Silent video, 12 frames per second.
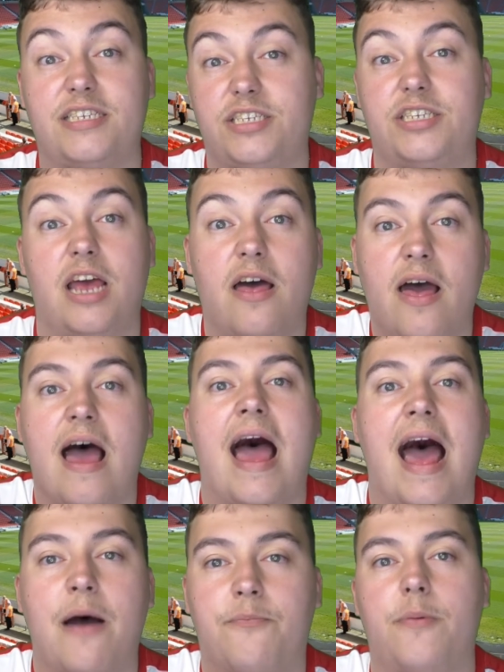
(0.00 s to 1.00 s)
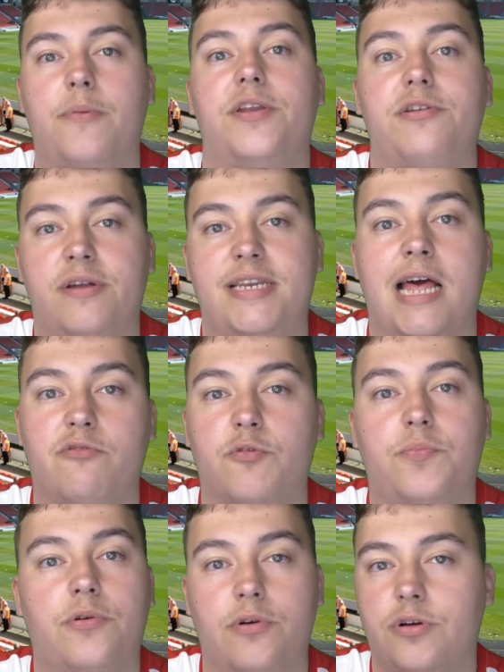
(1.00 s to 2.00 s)
so I'll probably do a daily
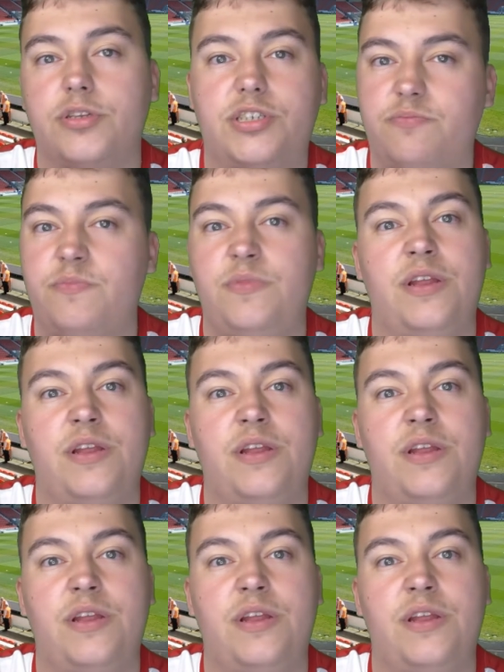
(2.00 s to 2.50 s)
reports,